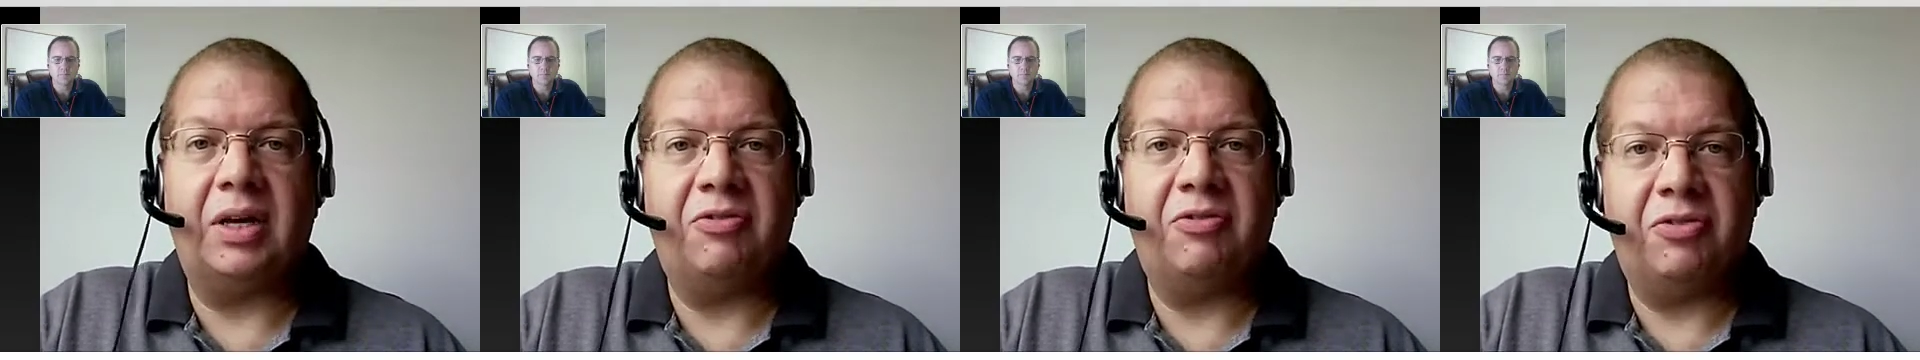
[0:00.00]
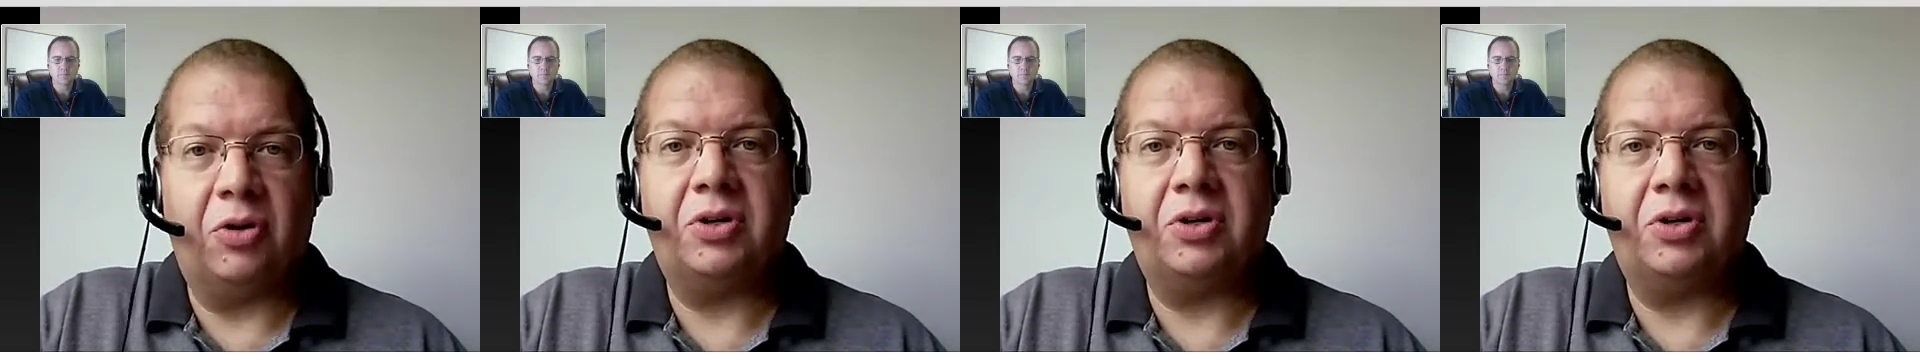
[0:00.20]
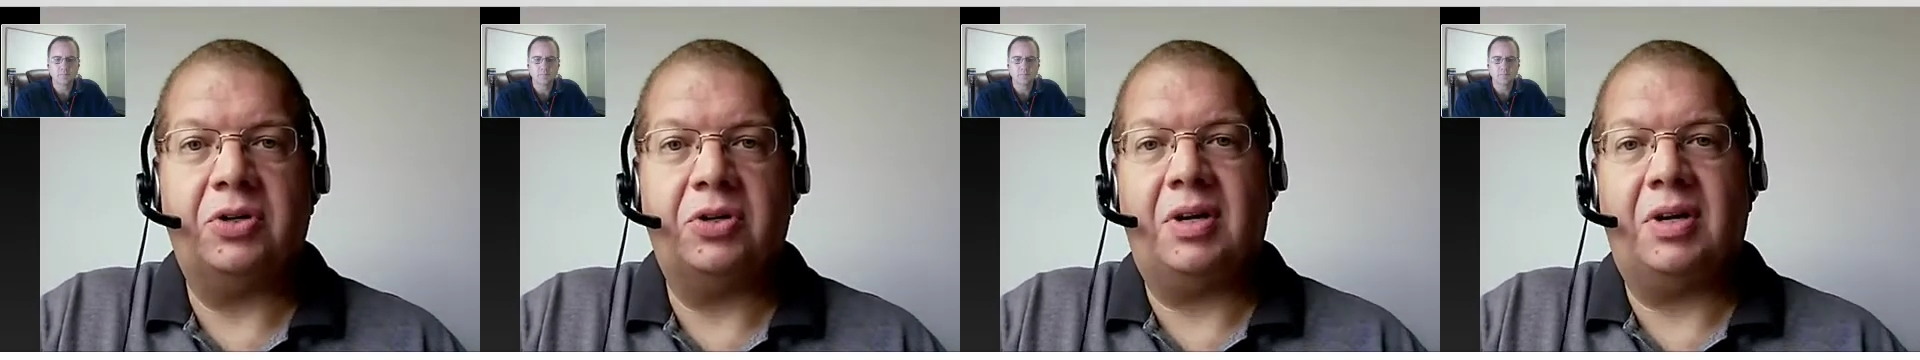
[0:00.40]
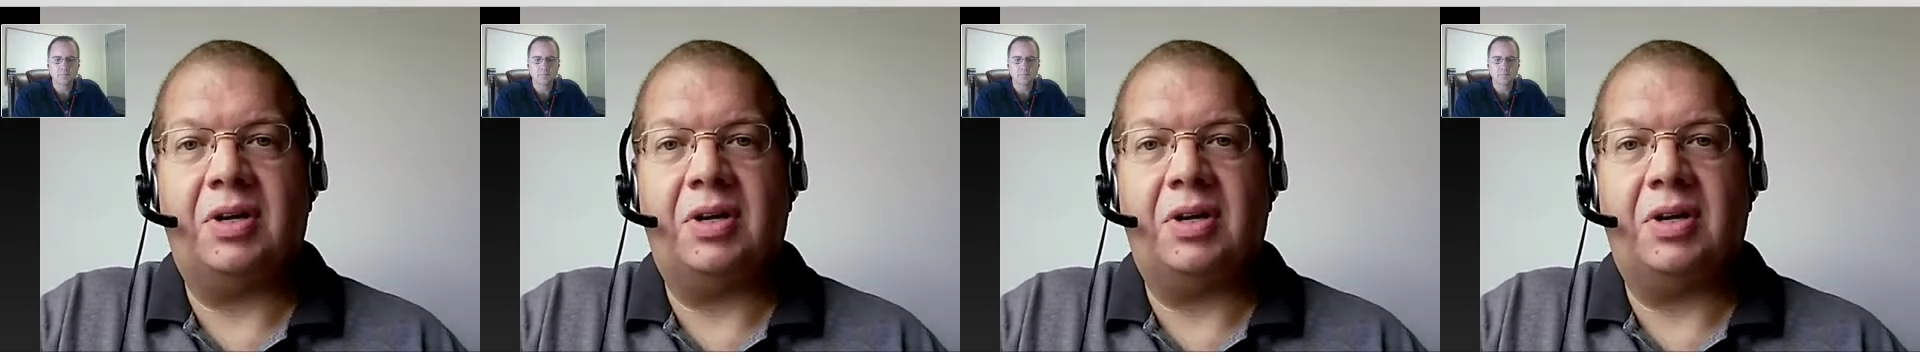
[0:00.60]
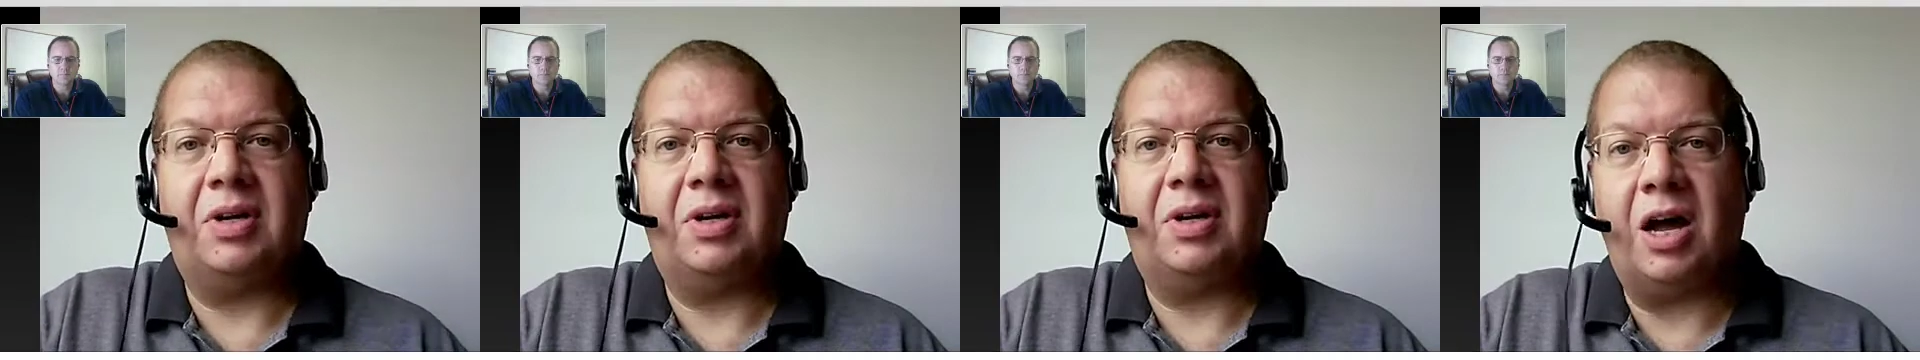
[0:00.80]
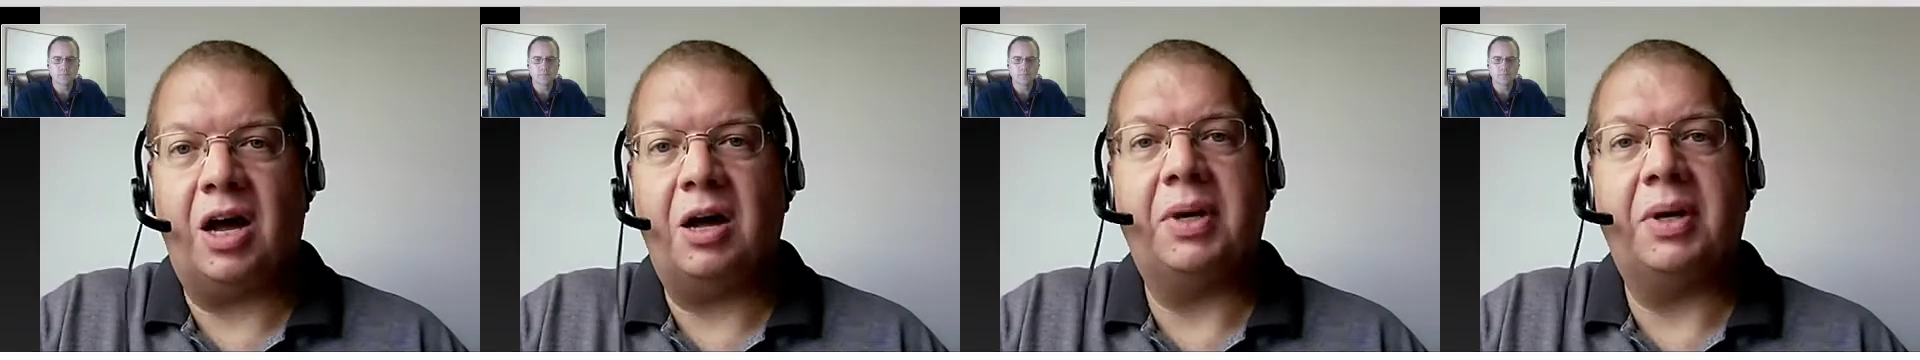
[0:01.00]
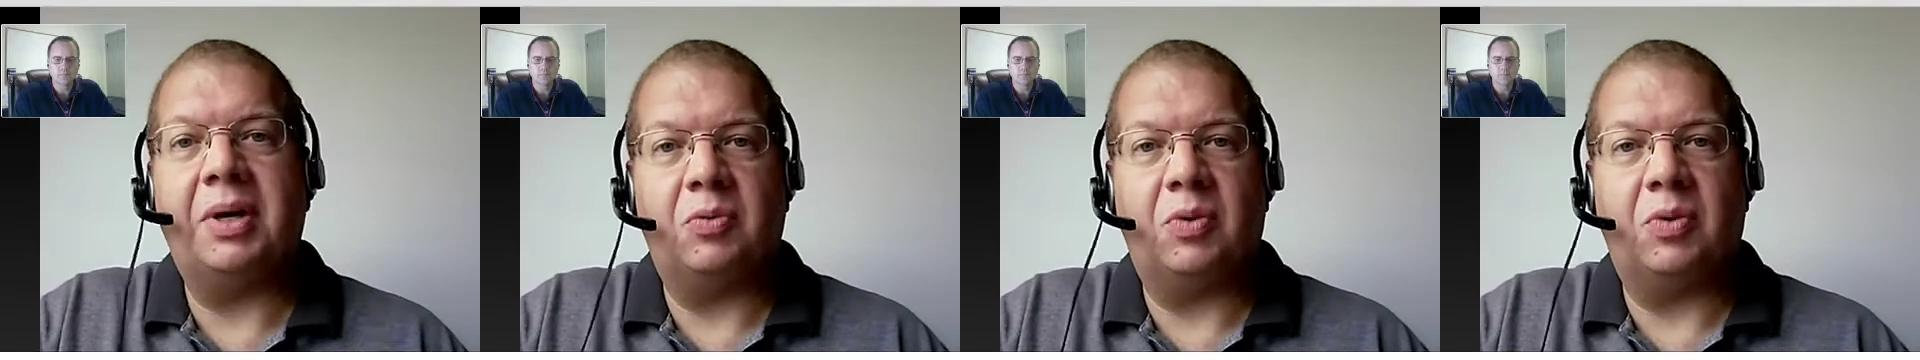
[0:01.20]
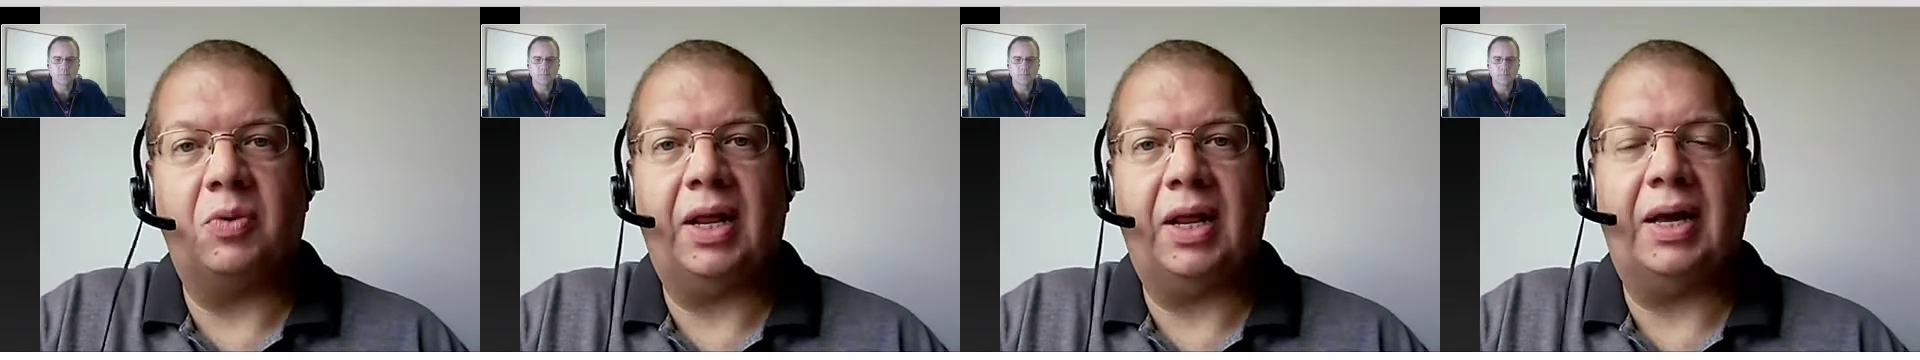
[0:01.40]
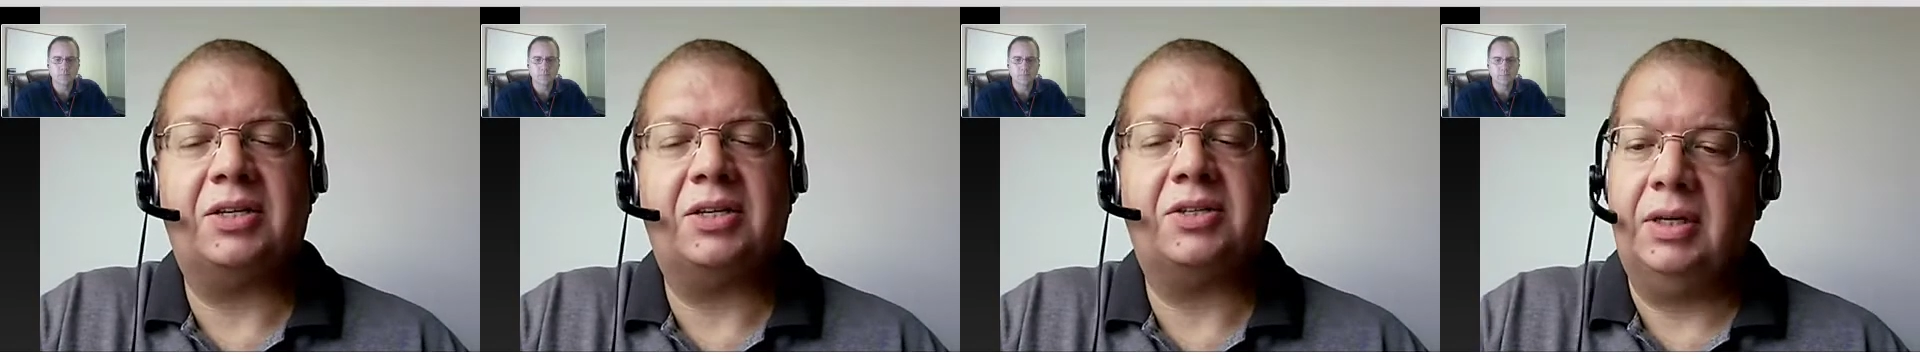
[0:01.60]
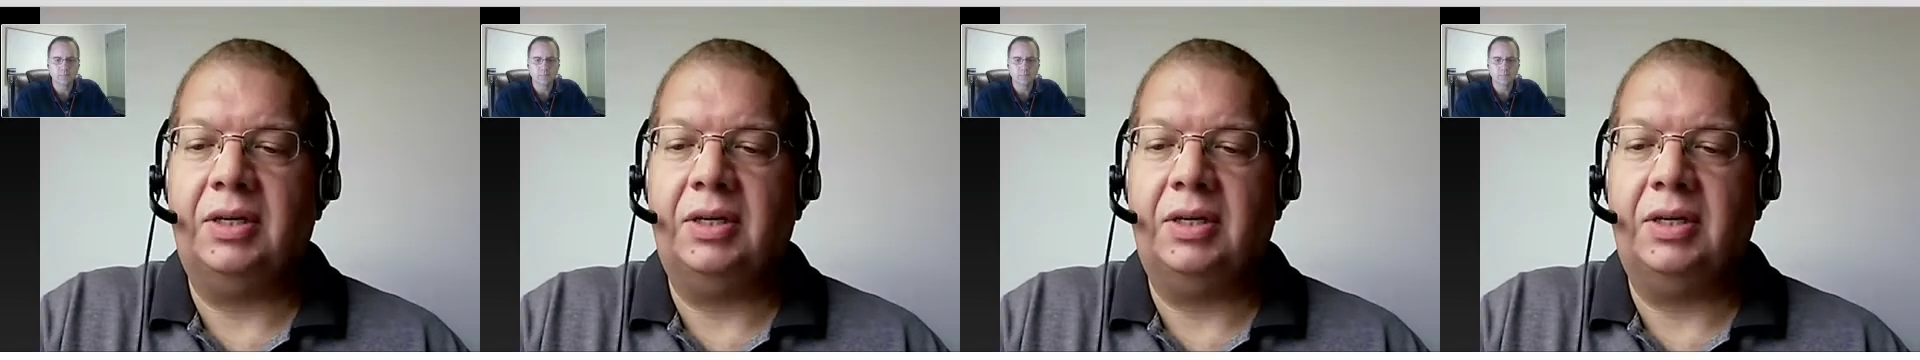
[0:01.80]
and focus and calming and
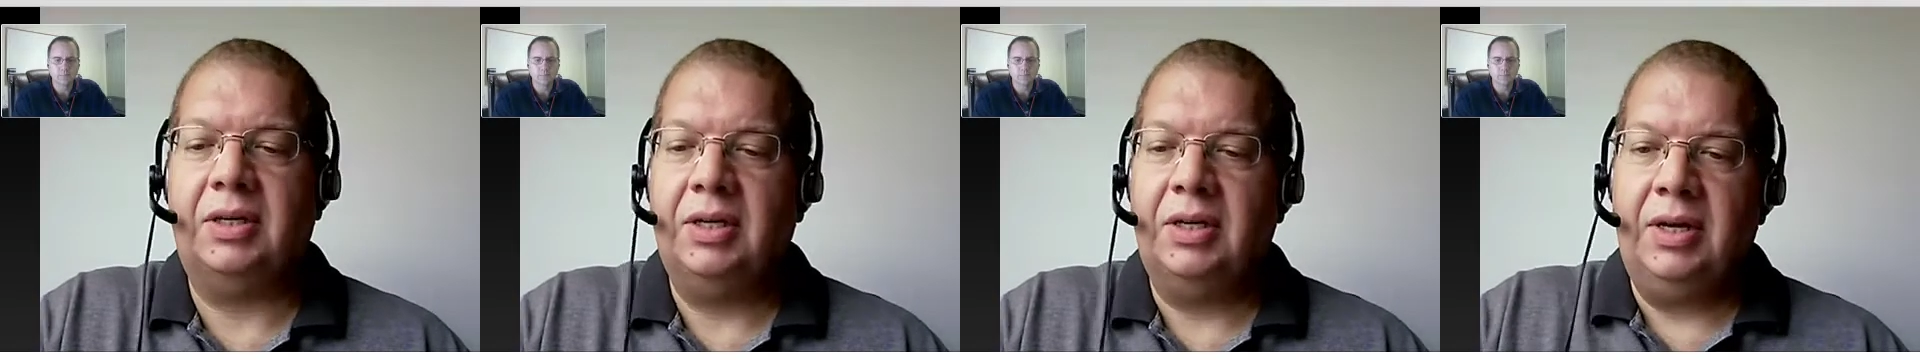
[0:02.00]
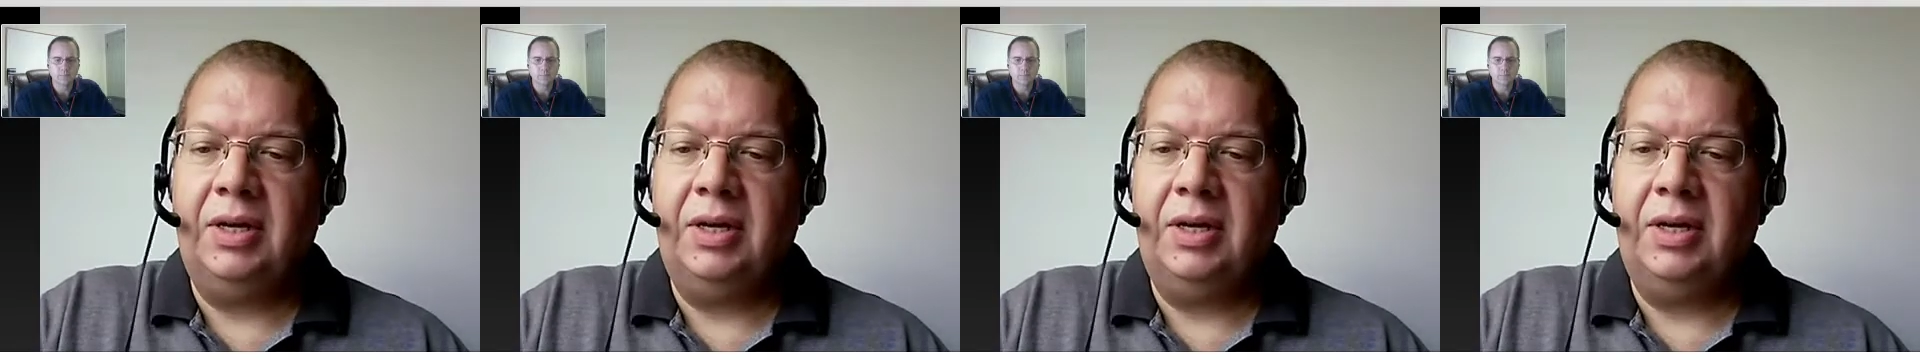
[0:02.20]
relaxing.